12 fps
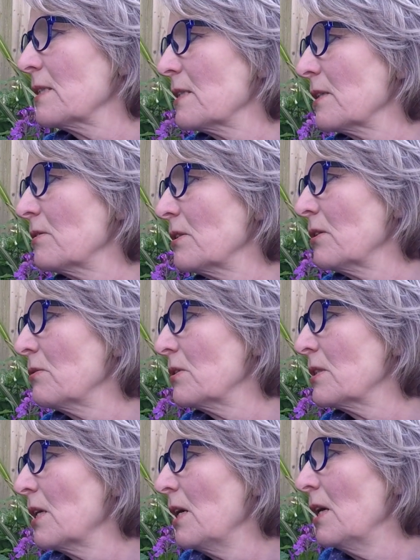So
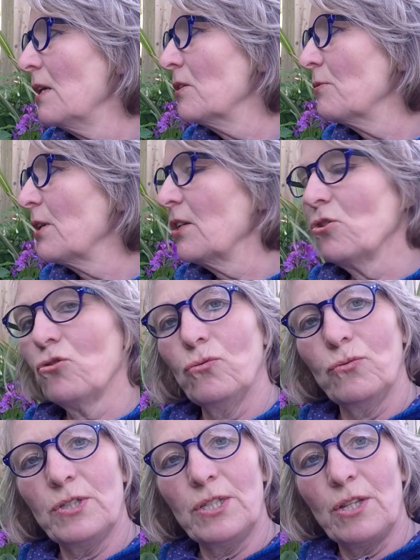don't get
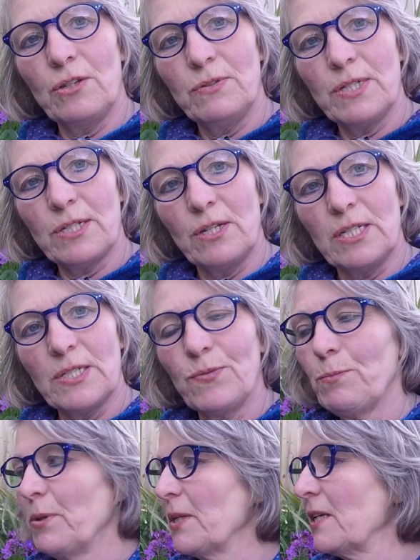drawn to those sites for
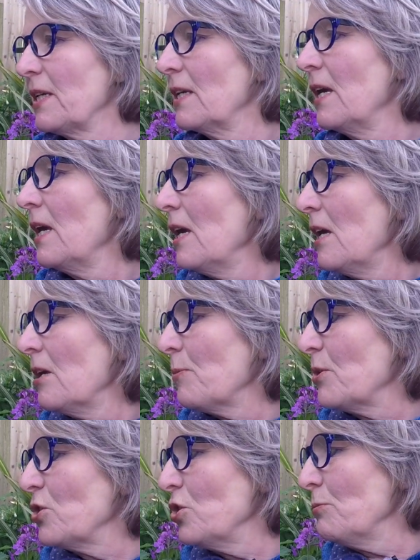picking.
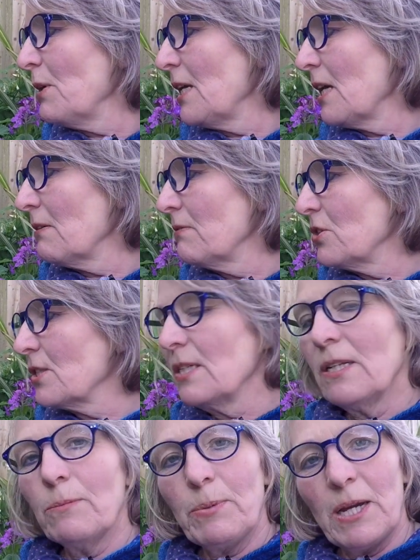But you may have just a
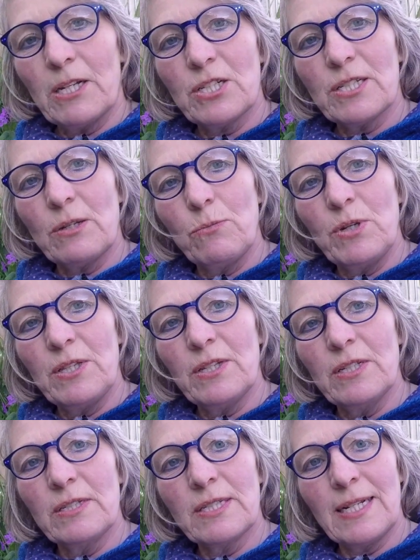little patch somewhere
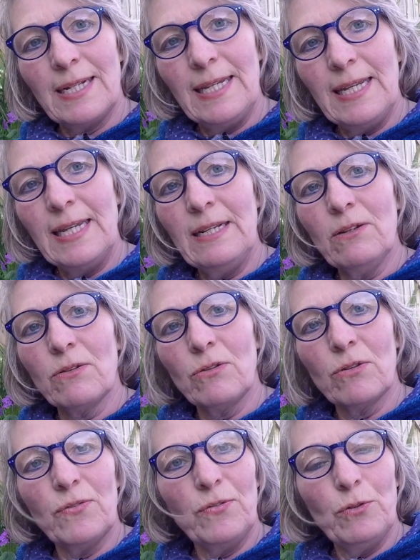that's clean,
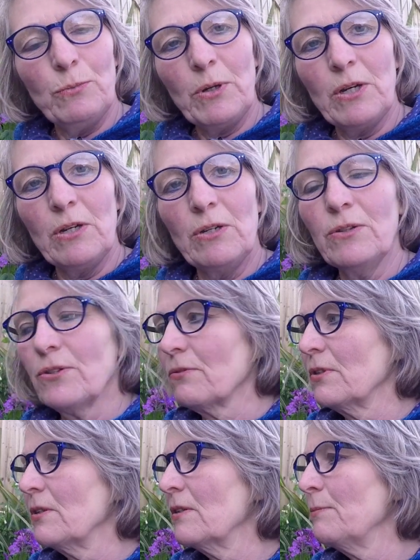along a footpath or
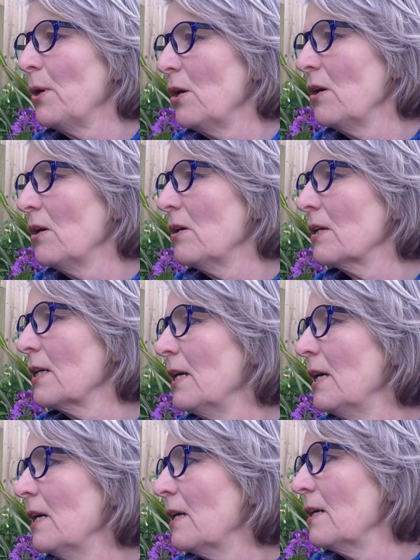in a park,
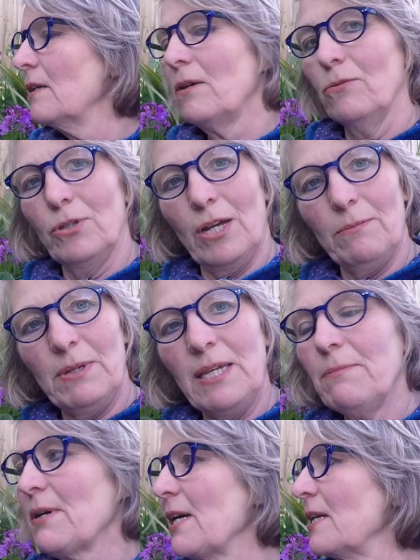or like
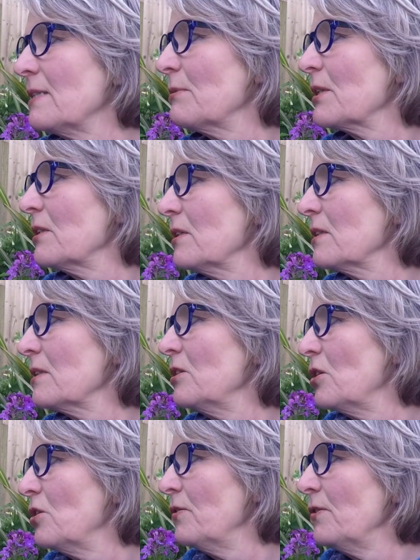me, mad in my garden.
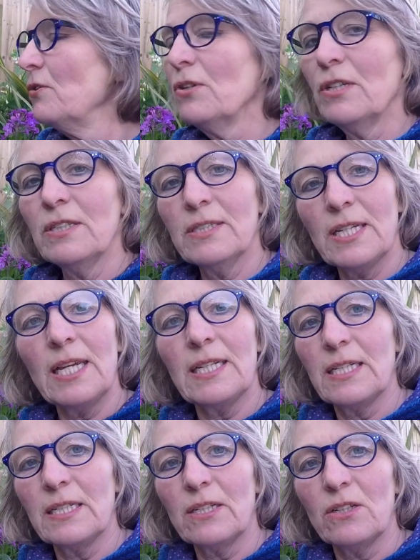You can contain it
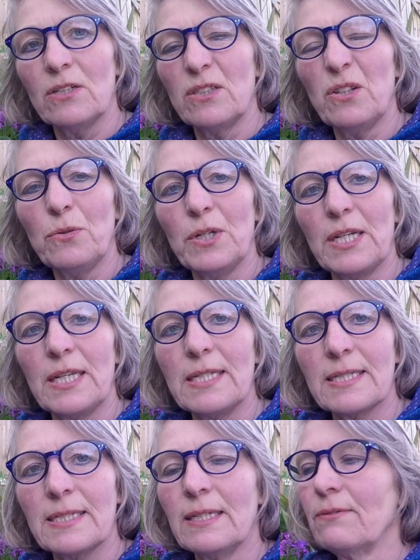in a garden quite
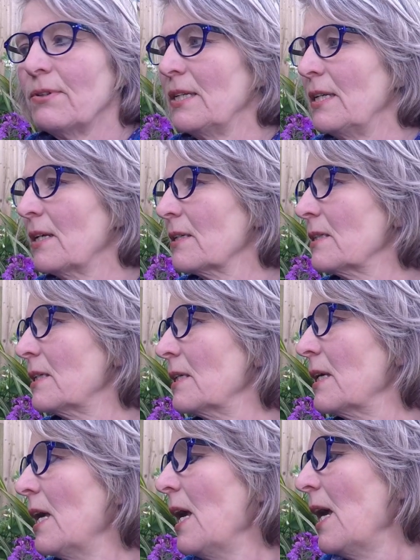easily, really, I
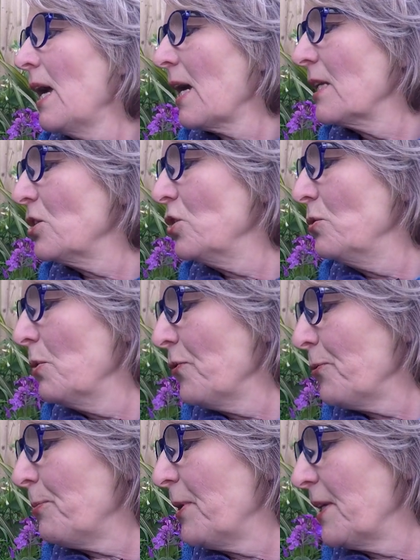think. And you want
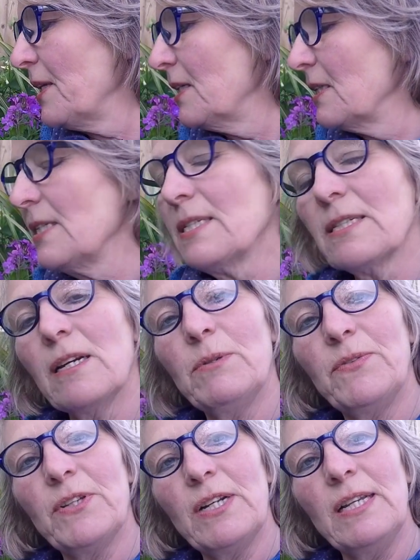to pick it at this time
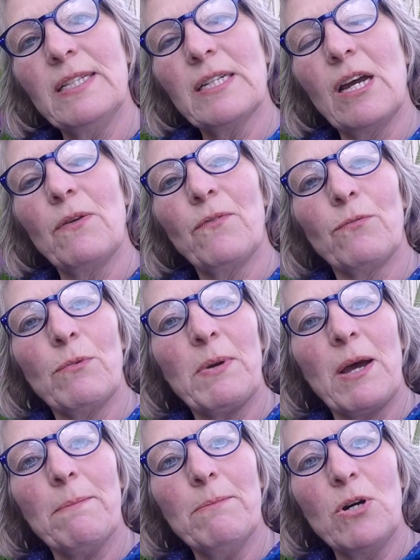of year, any time from
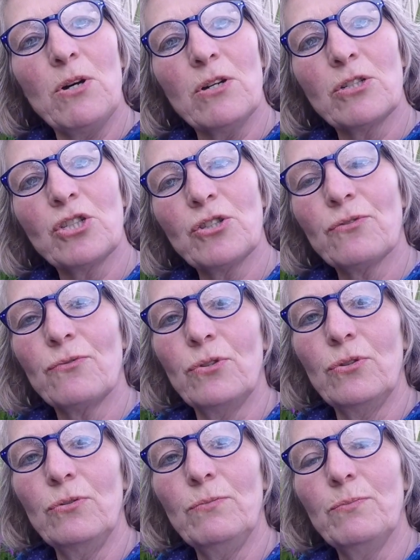about March
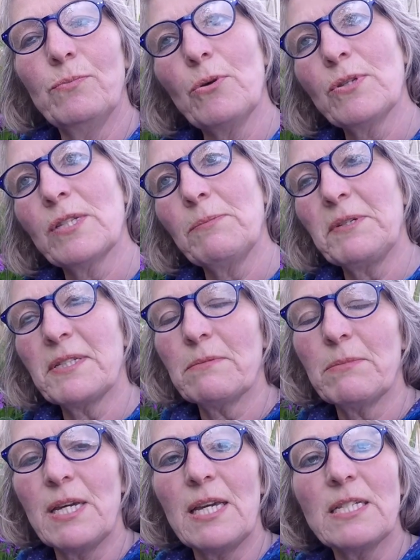through possibly to
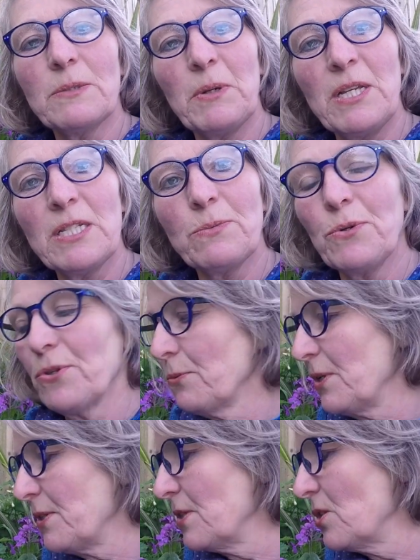May. It depends what the
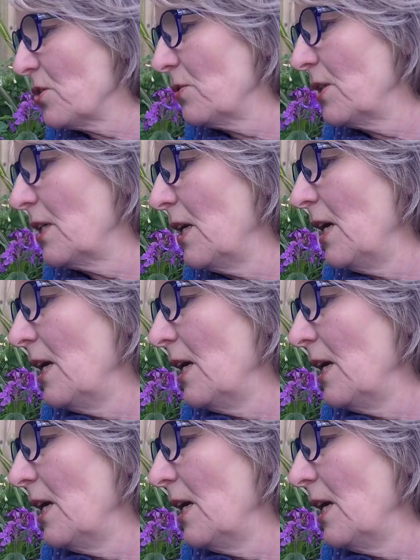weather's doing.